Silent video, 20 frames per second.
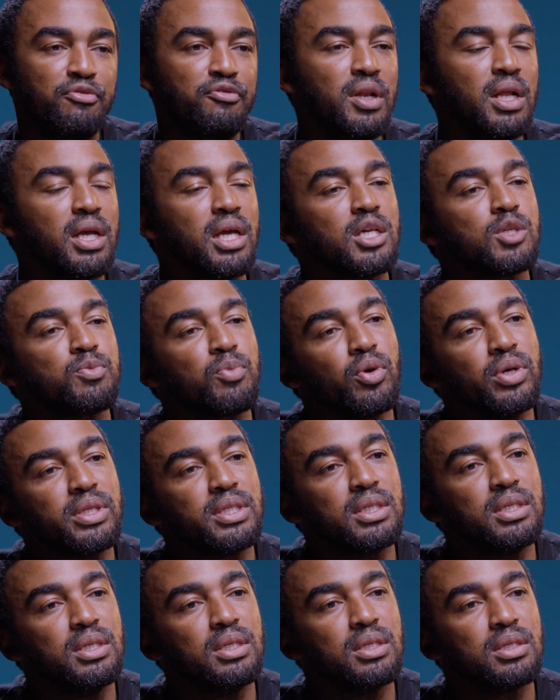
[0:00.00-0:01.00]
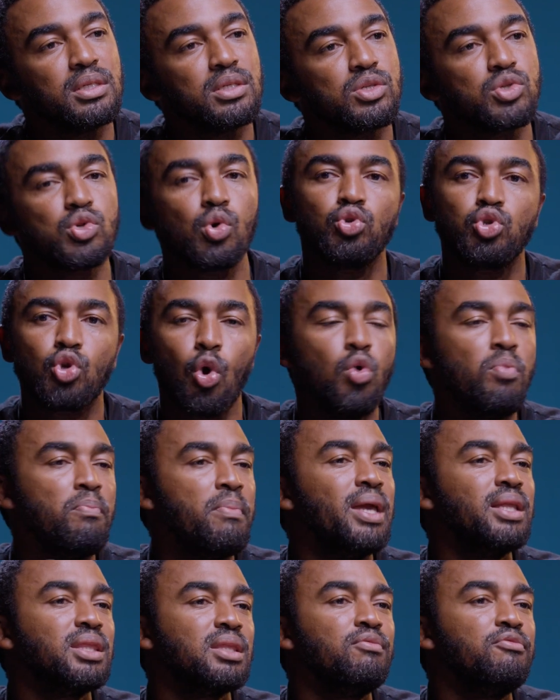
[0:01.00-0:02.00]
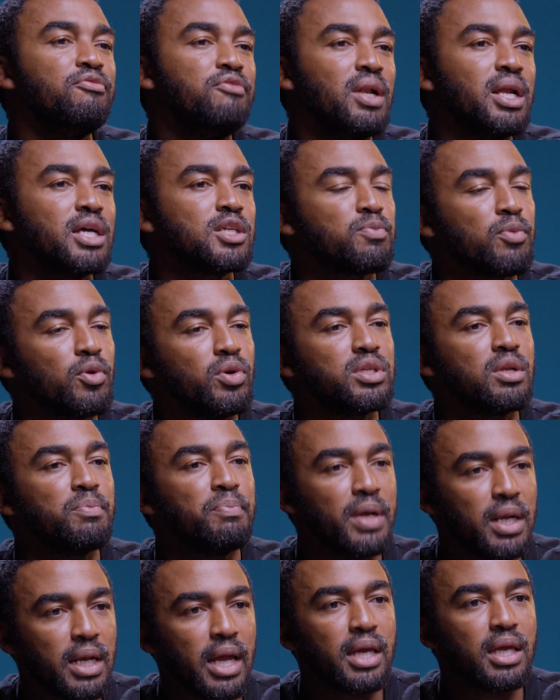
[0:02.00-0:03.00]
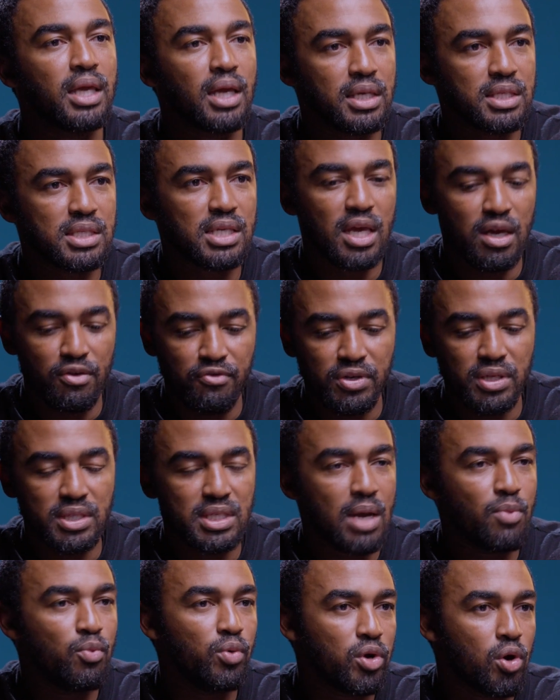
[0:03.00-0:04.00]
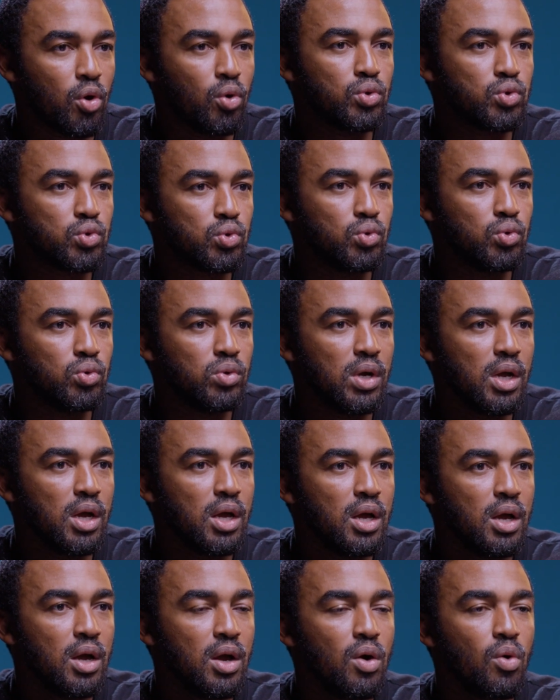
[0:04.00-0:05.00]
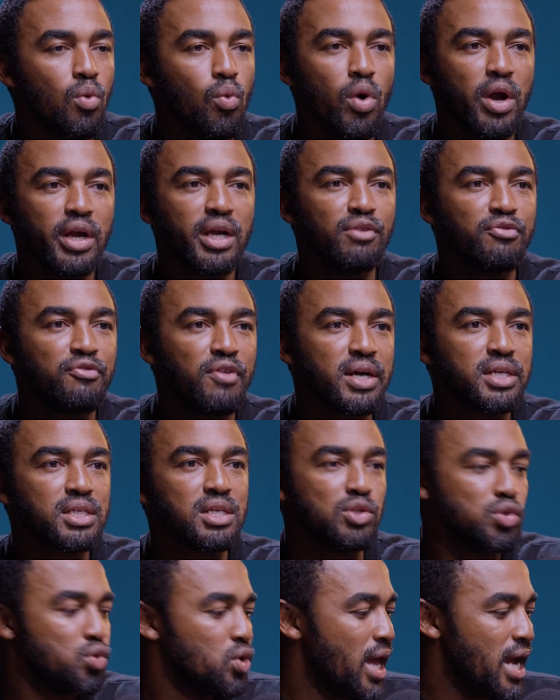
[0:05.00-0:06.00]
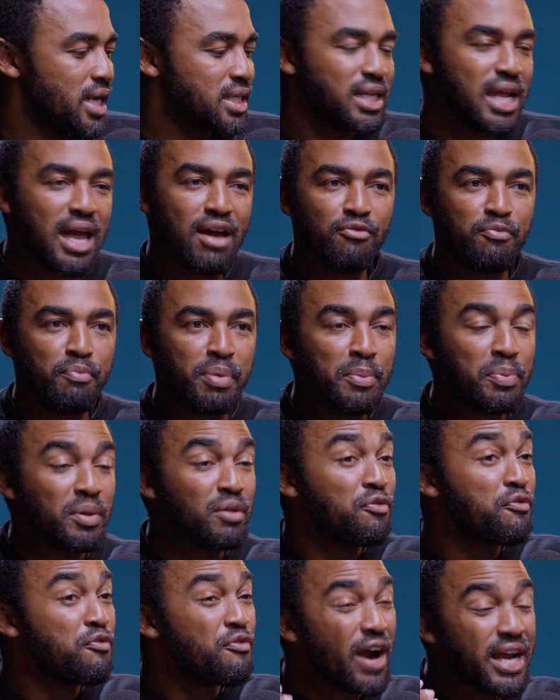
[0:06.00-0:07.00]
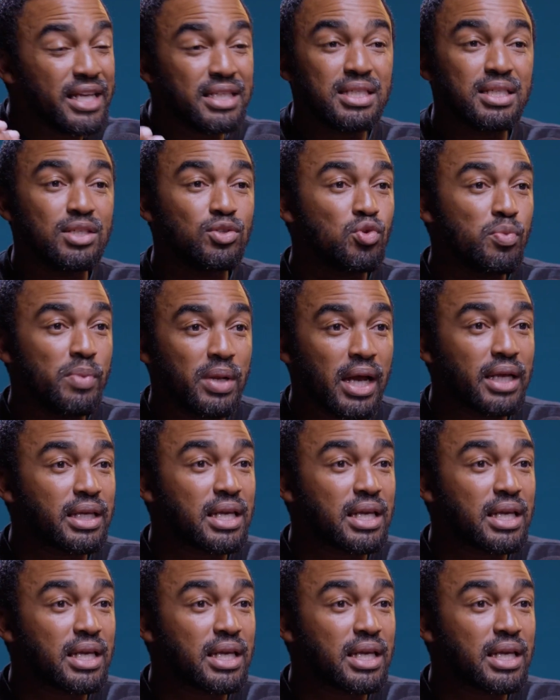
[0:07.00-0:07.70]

I'm feeling exploited. So don't make them feel exploited. Being like, every time we go to work at functions, you'll actually have people fighting to be